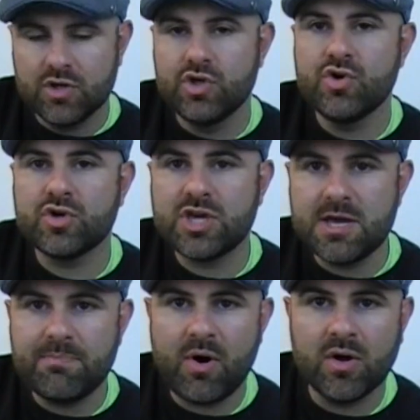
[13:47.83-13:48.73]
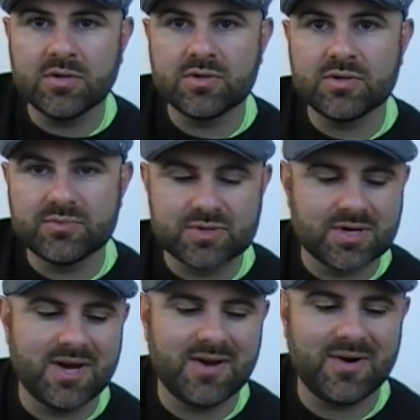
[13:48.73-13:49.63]
You keep on,
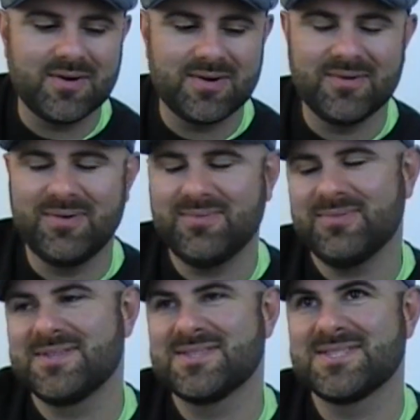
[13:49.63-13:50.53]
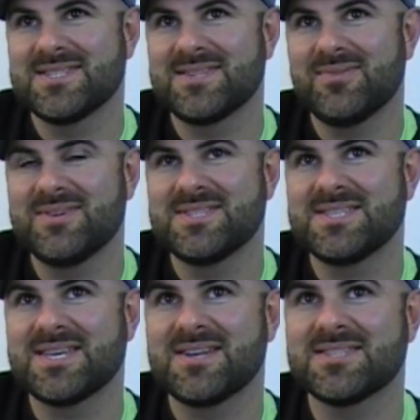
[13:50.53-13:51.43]
or what does he
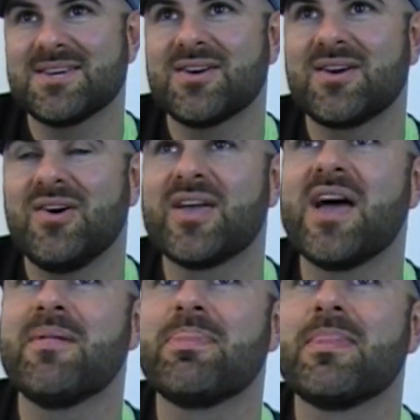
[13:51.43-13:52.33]
say in the song? Oh yeah.